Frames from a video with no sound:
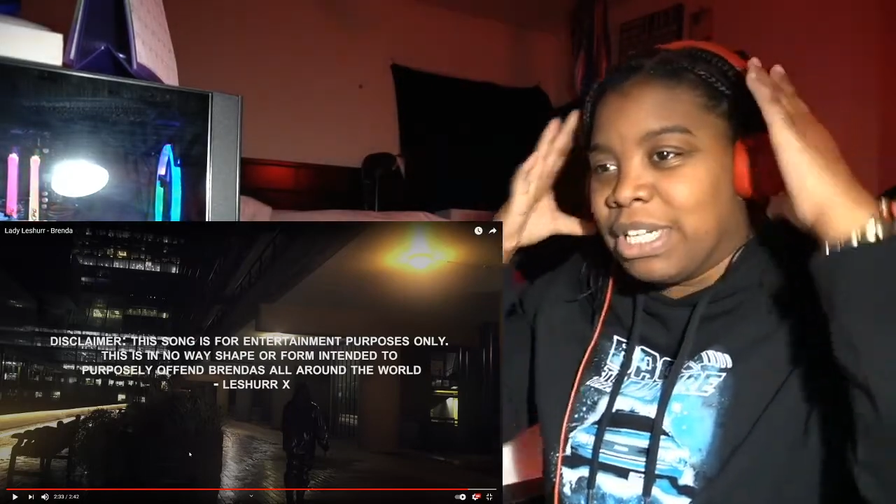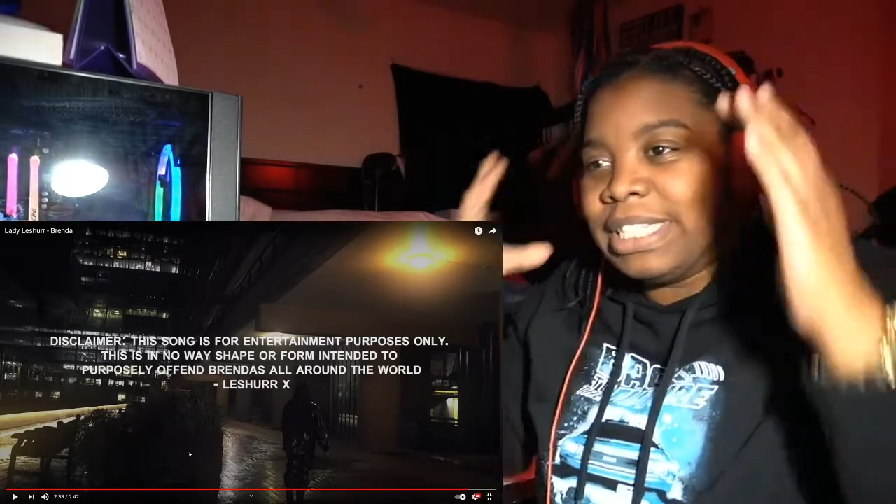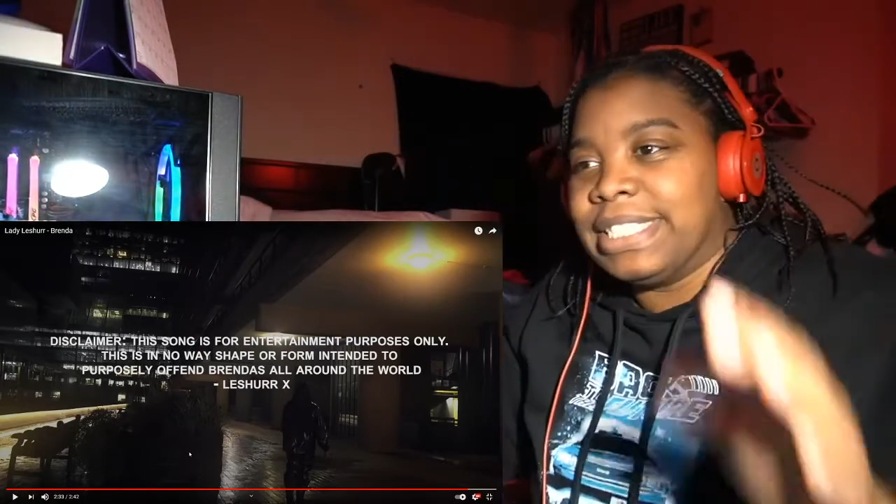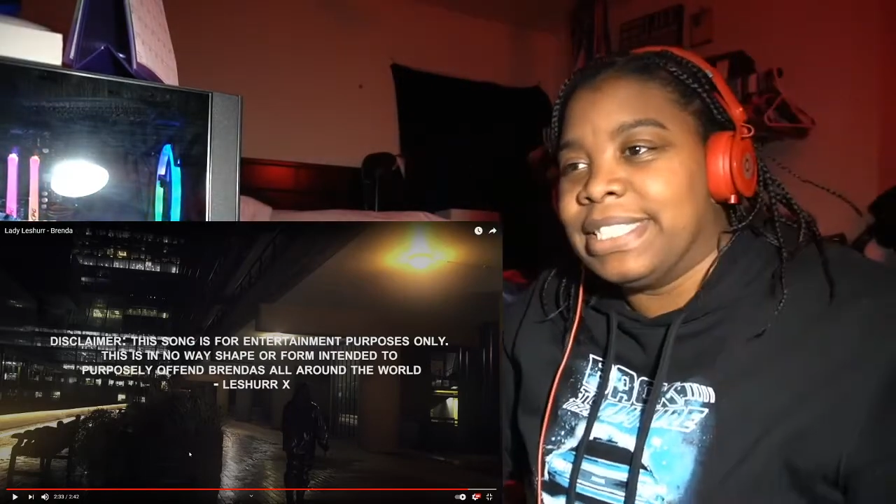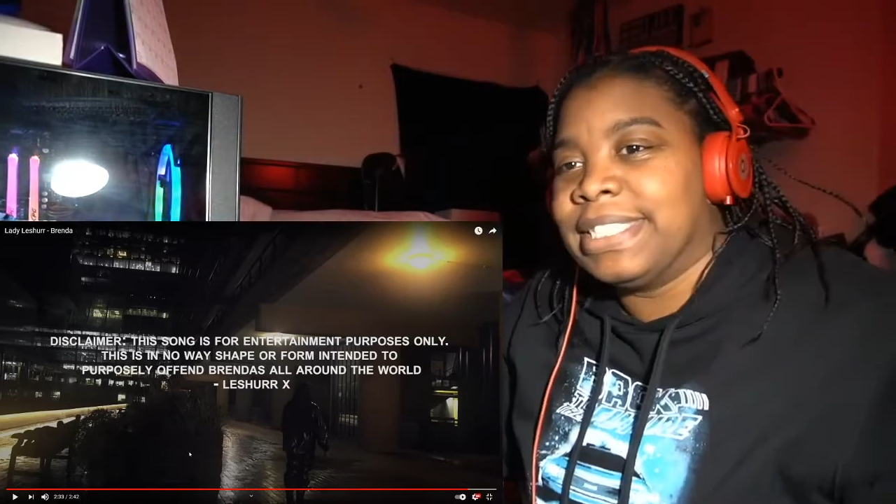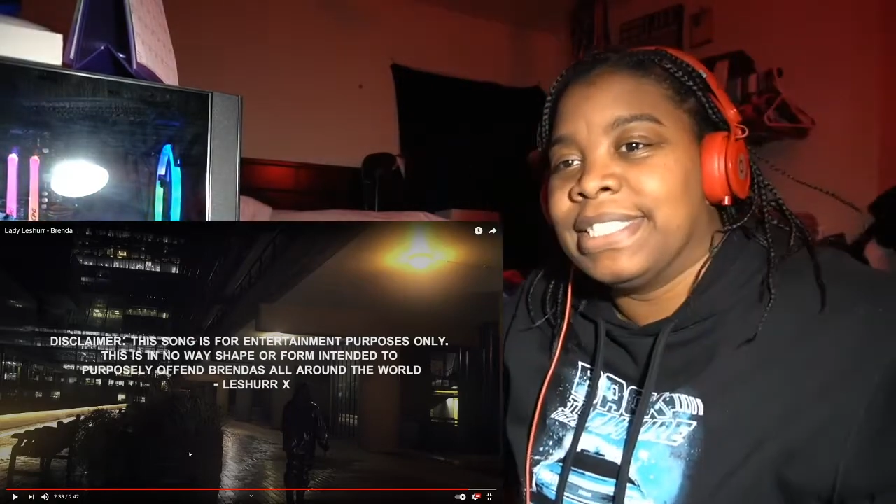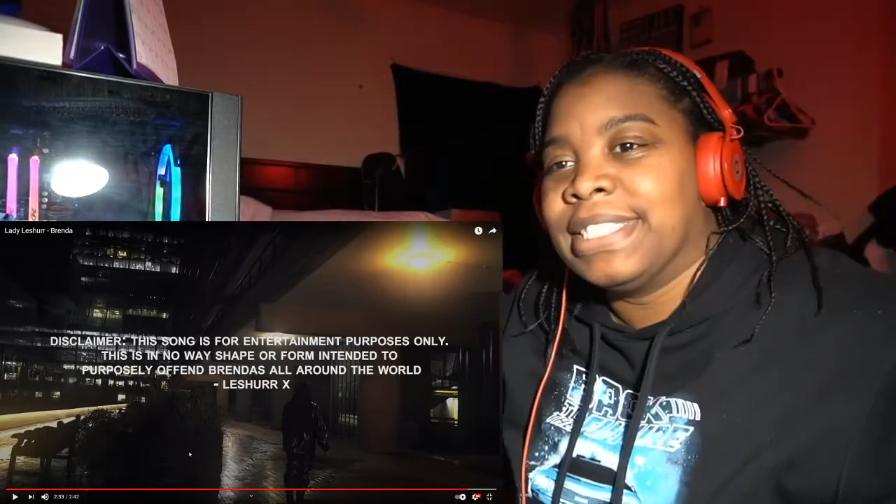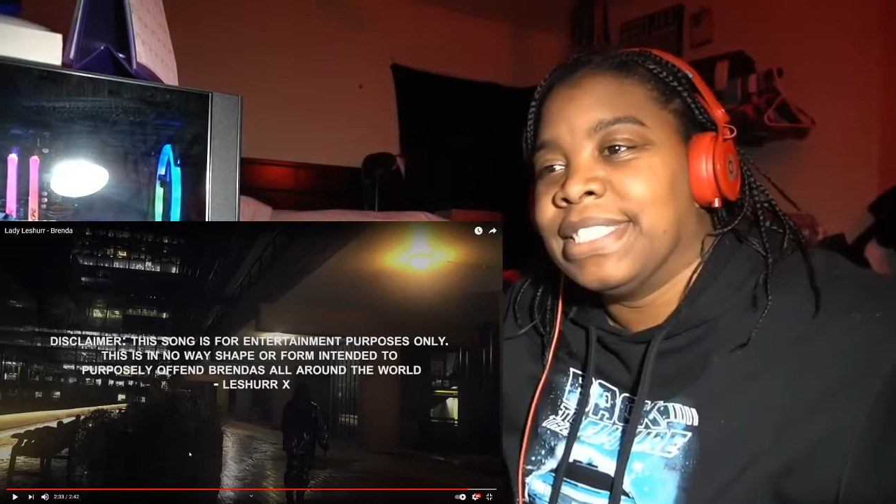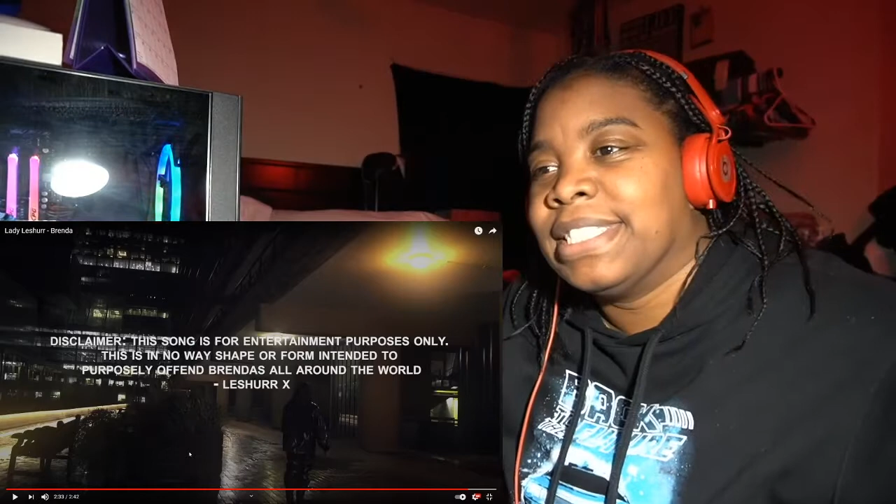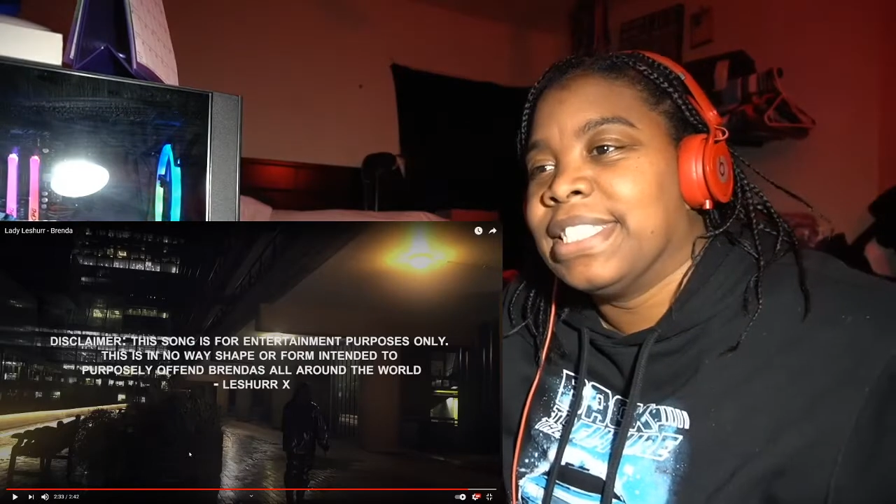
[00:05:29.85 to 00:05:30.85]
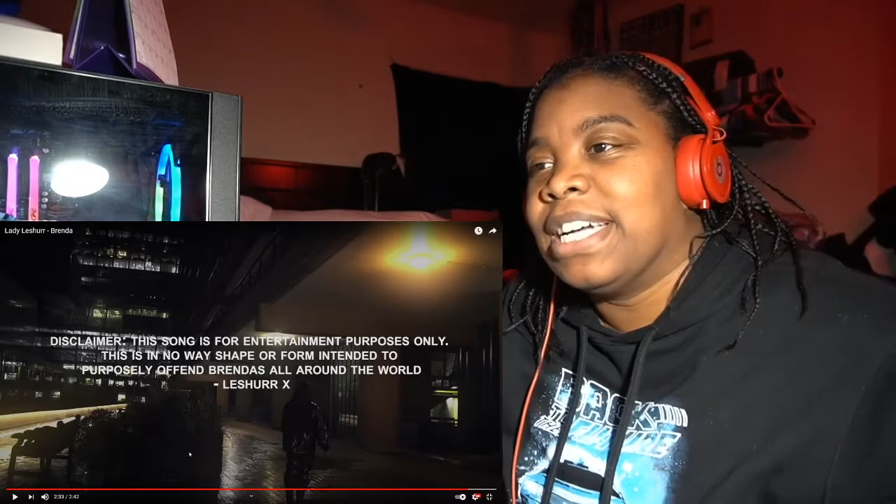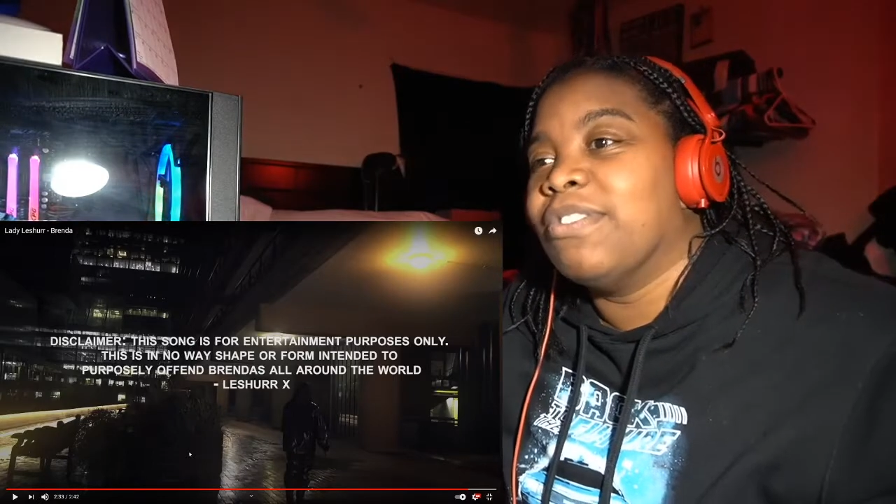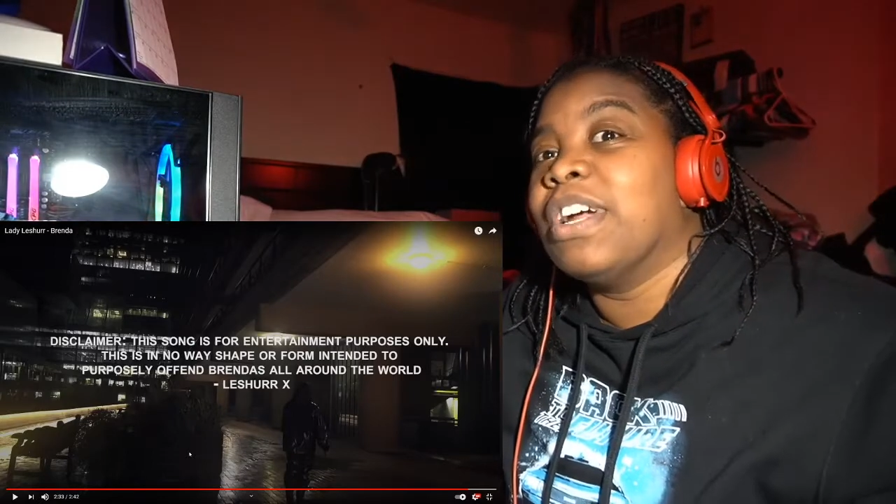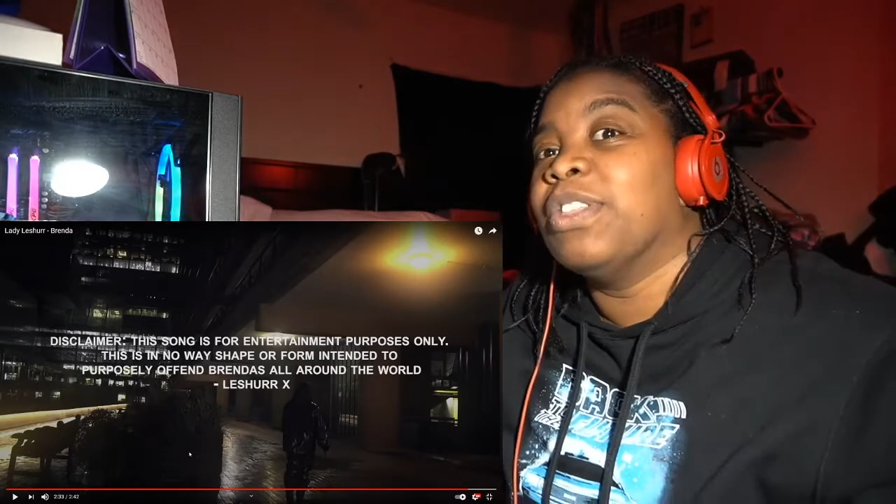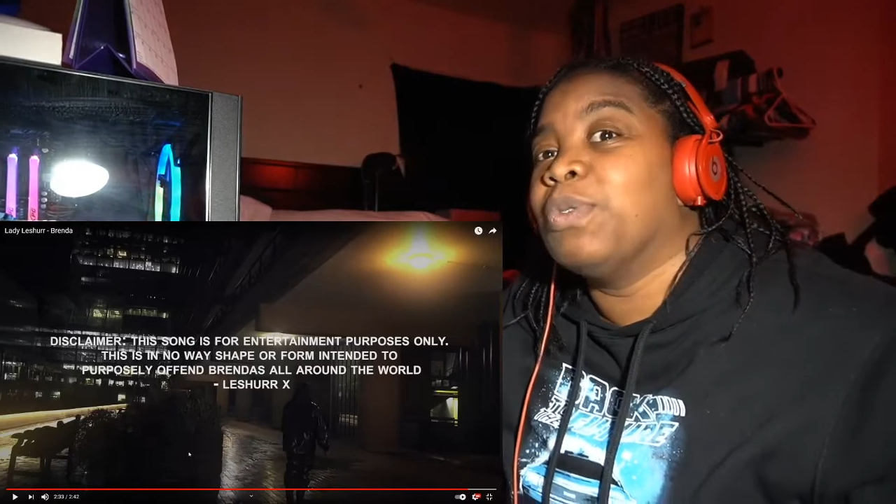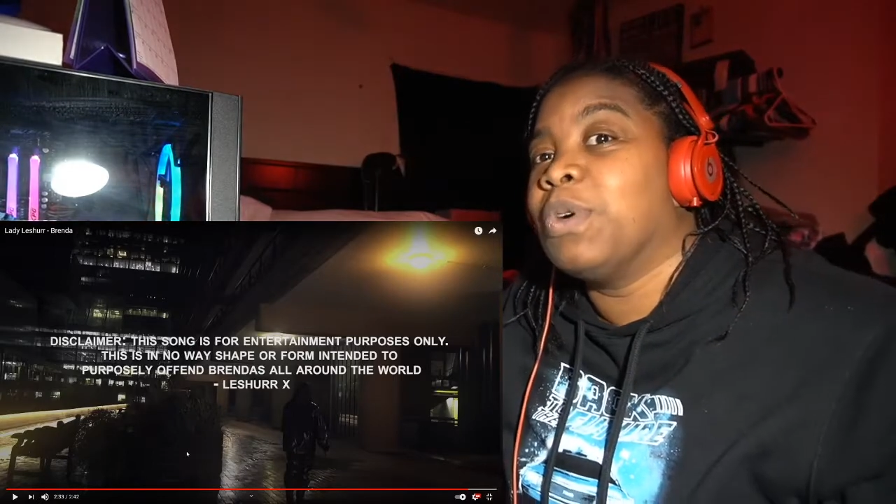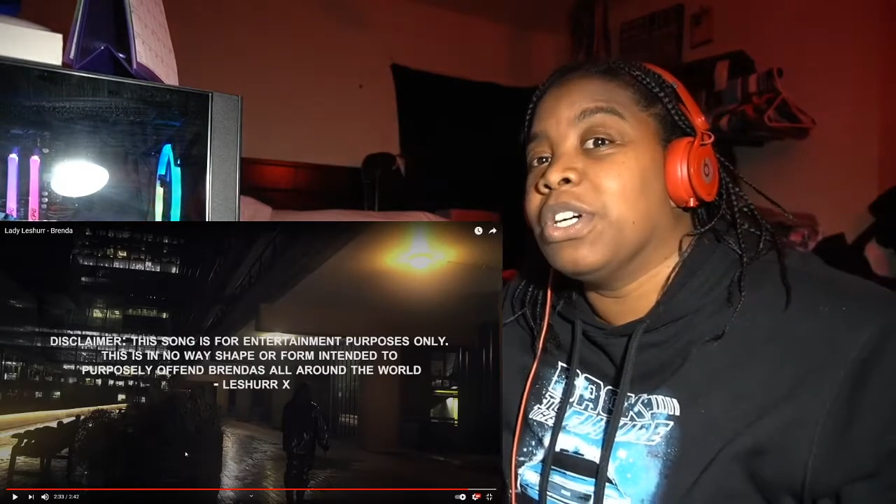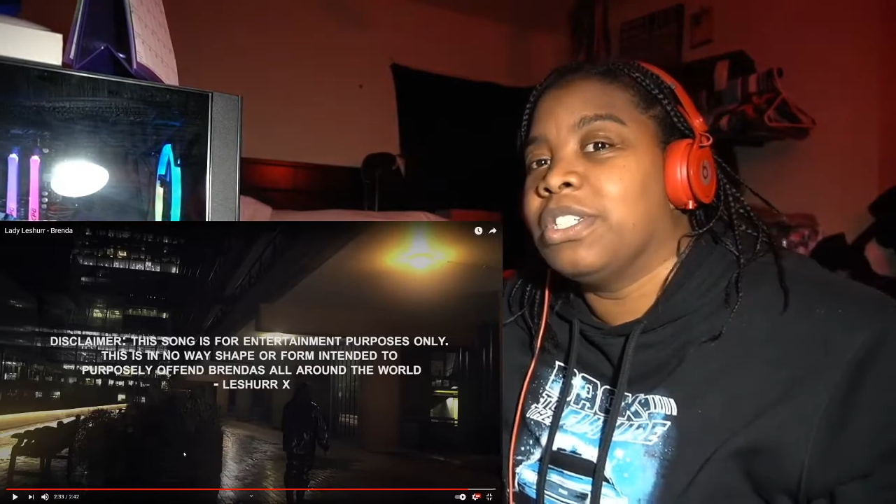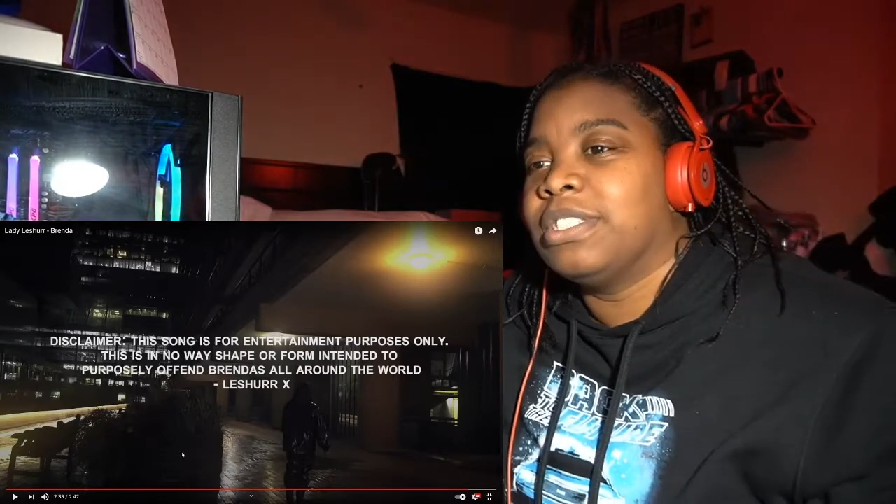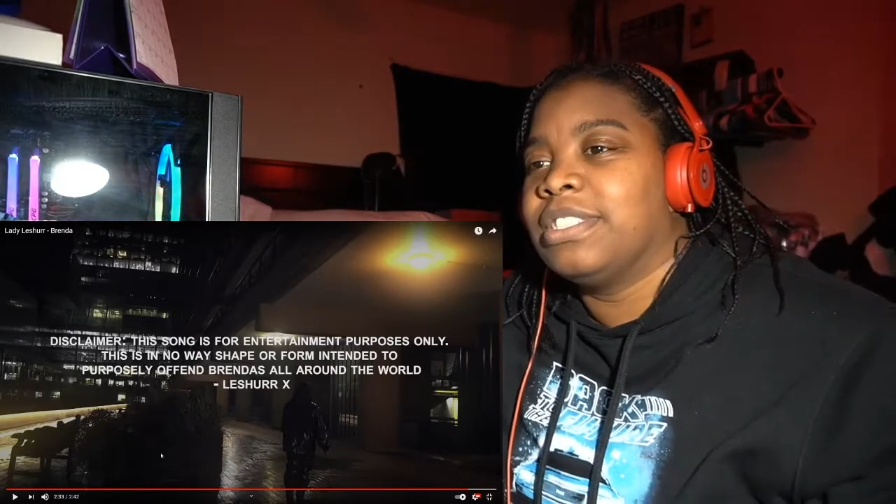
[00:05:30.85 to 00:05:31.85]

this around the world.